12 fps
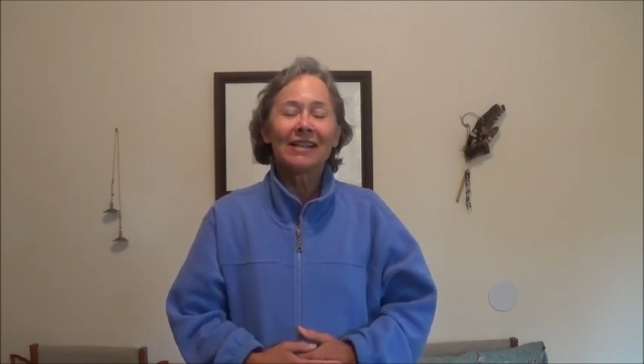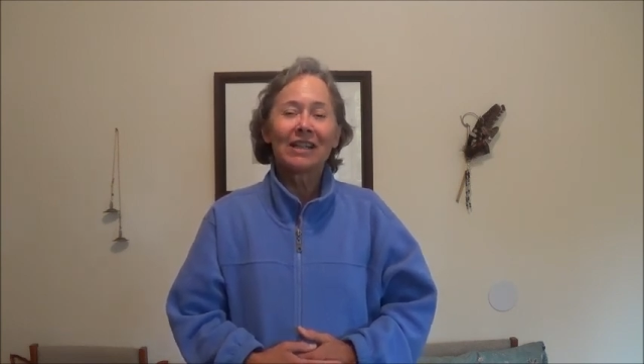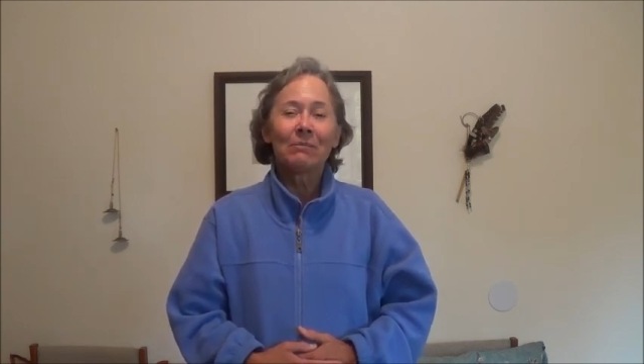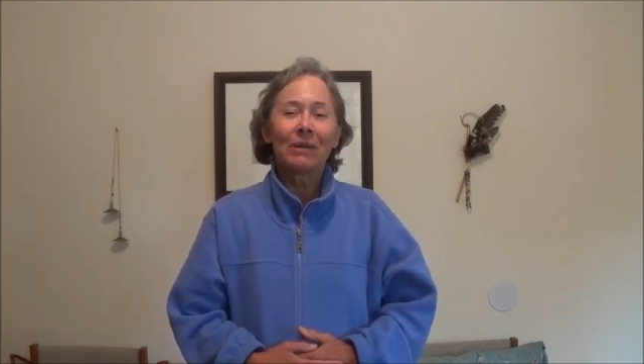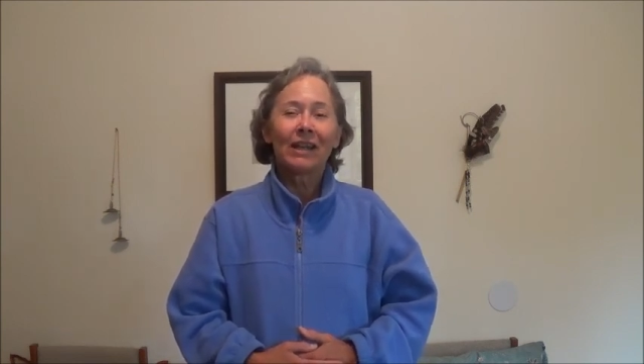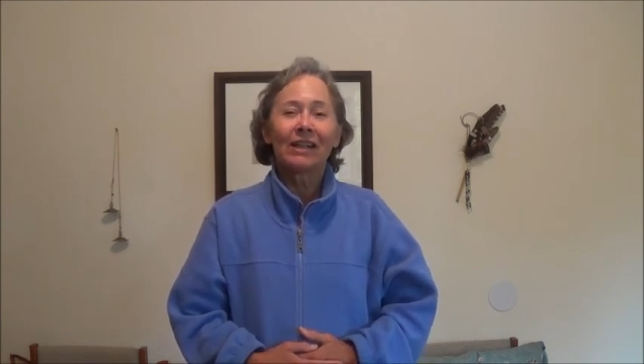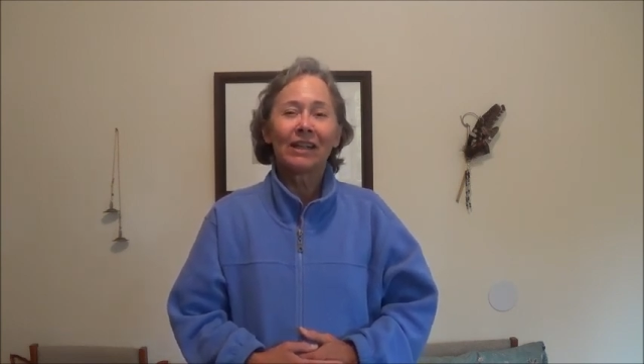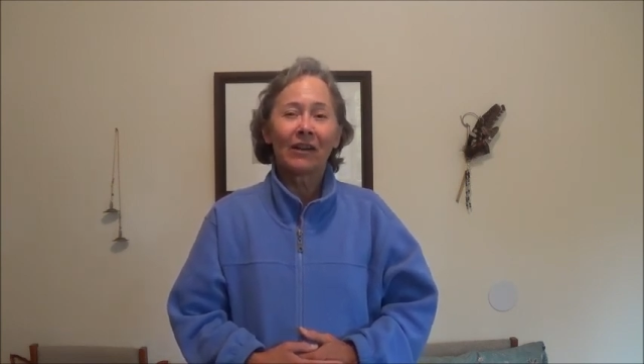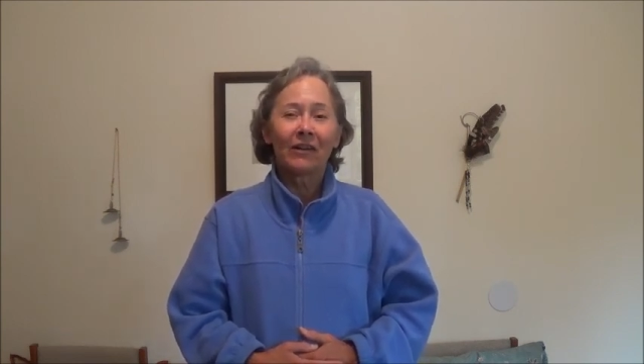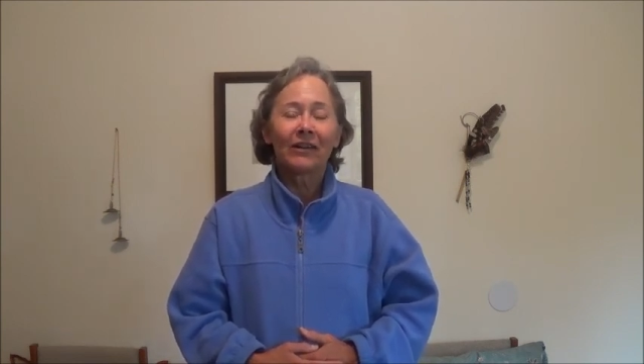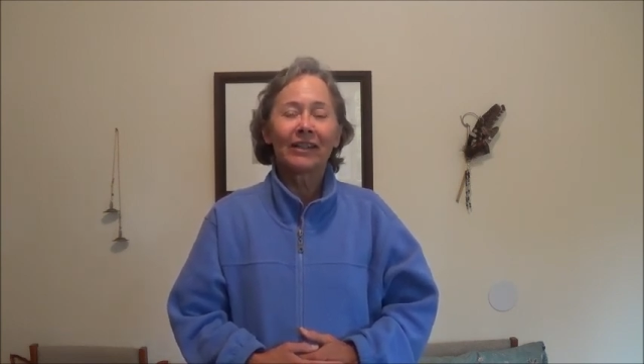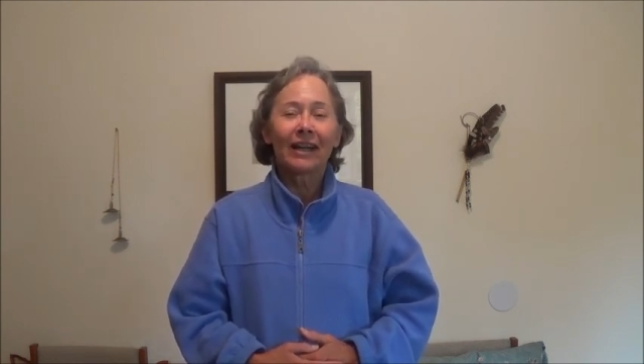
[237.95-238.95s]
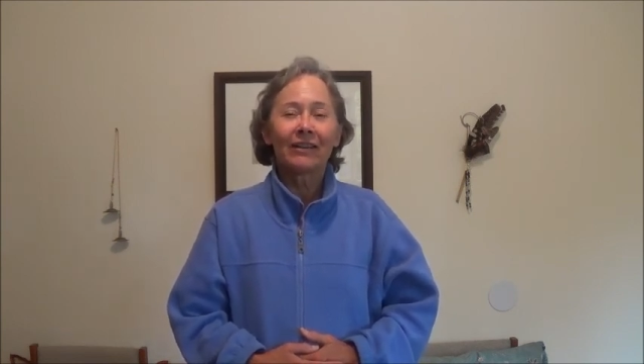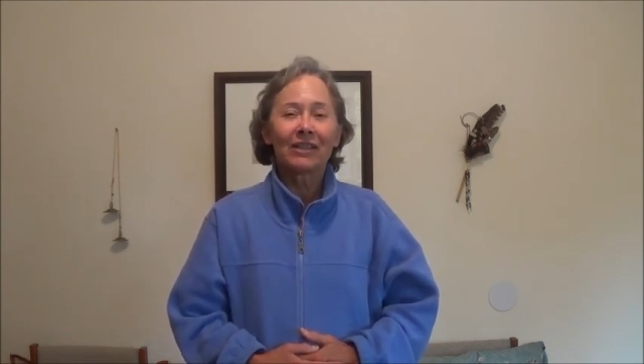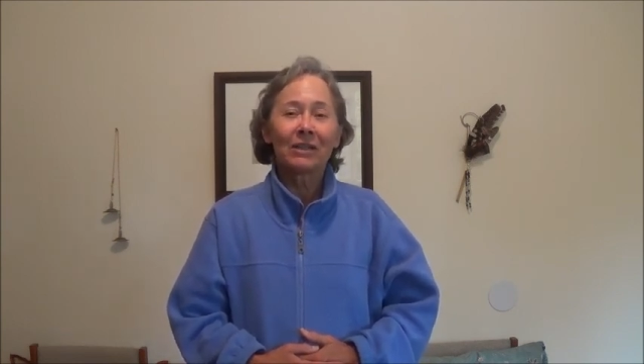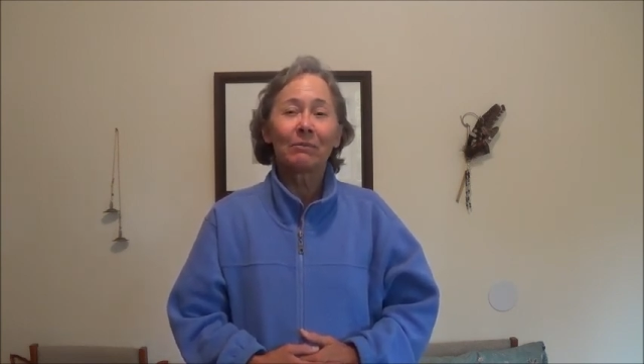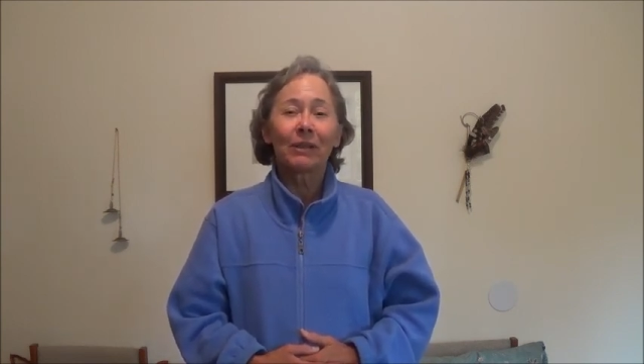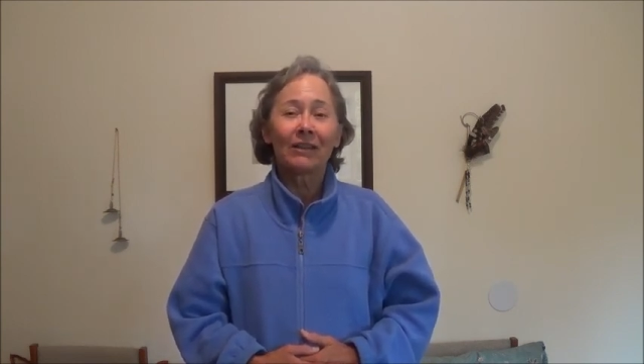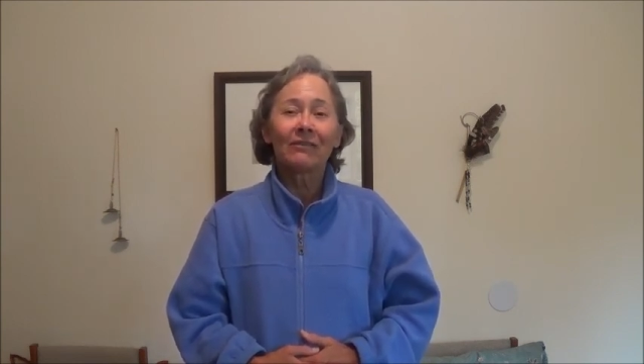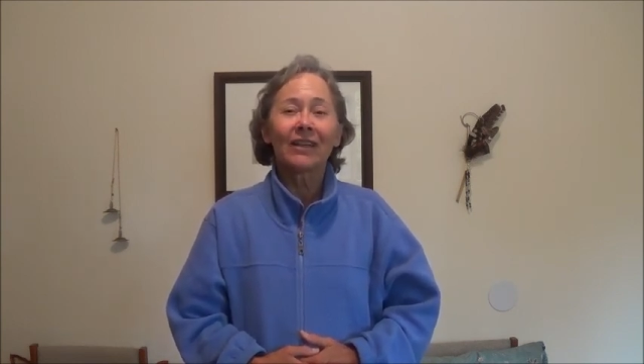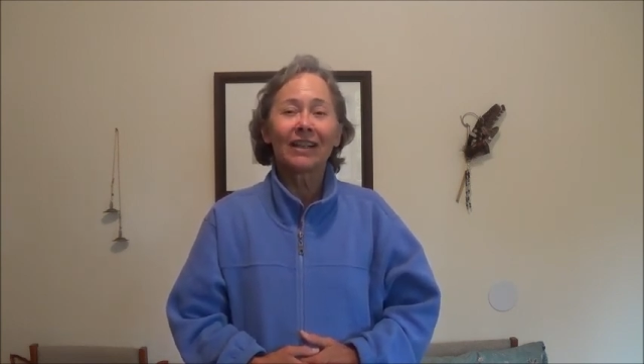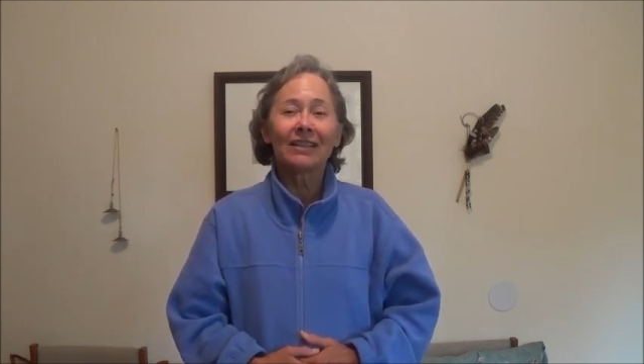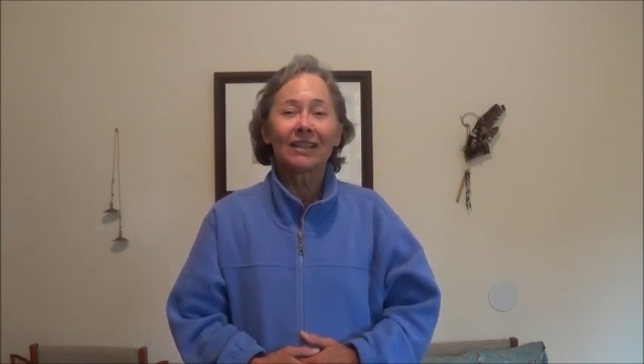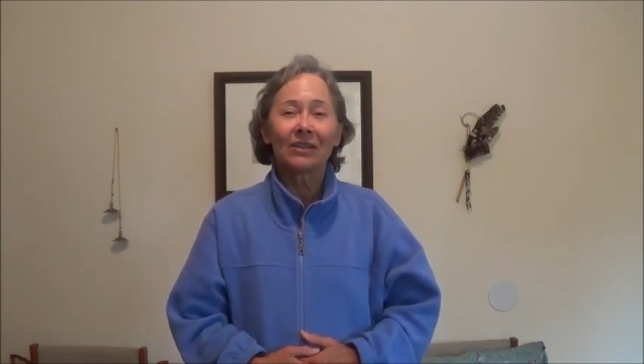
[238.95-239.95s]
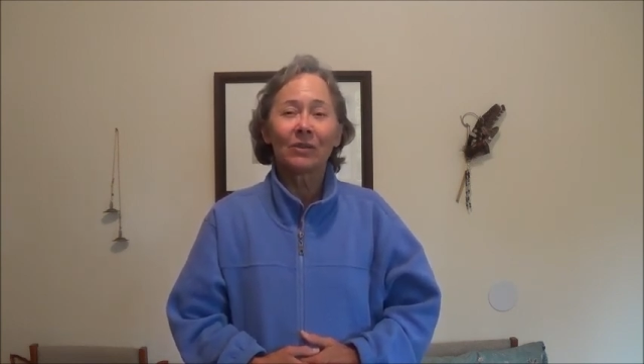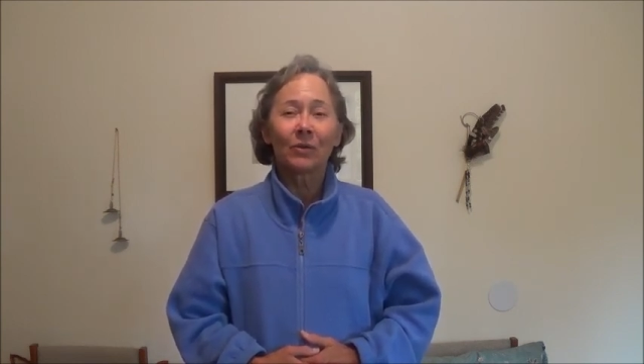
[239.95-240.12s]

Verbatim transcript: depending on how deeply affected